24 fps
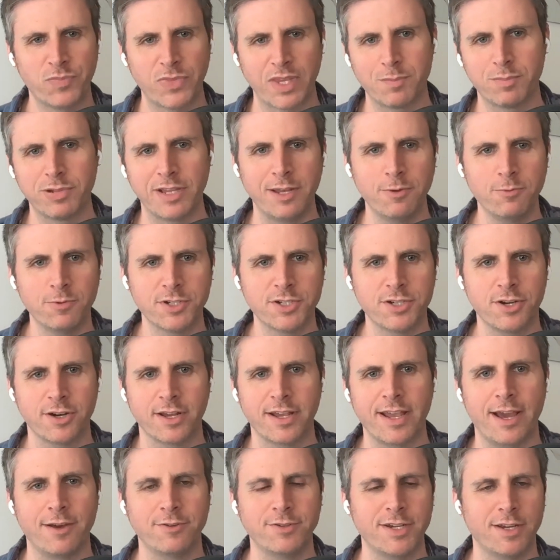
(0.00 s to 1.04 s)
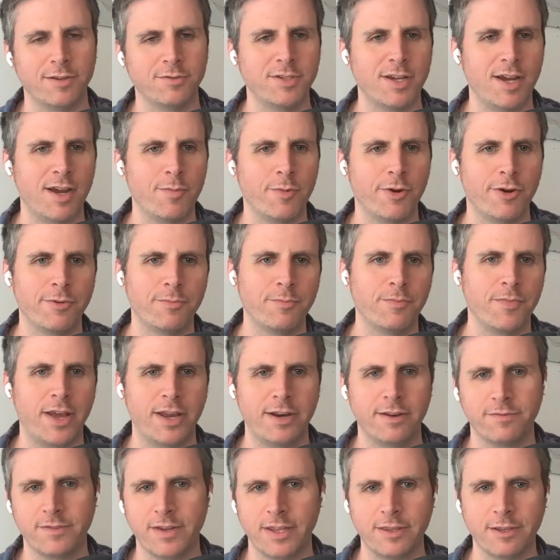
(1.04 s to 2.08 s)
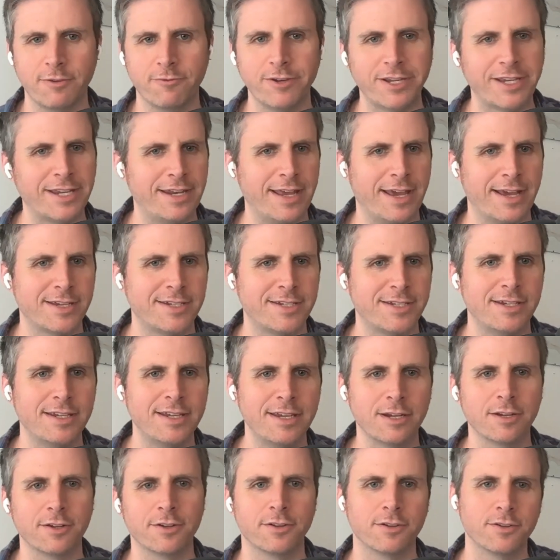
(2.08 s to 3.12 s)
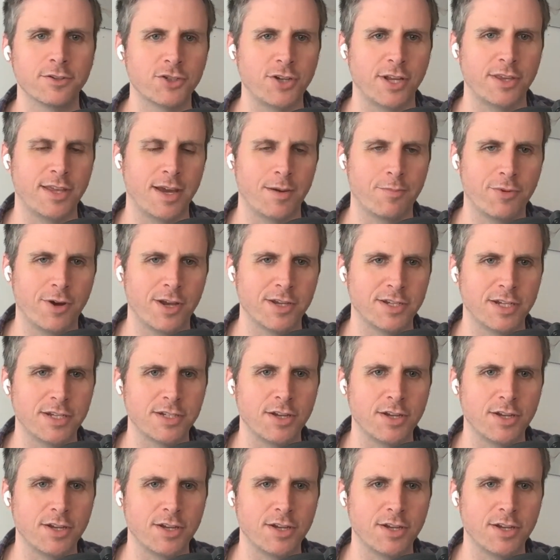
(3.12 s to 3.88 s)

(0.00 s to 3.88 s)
Plane will start a countdown timer. And if nothing reconnects, it'll shut that process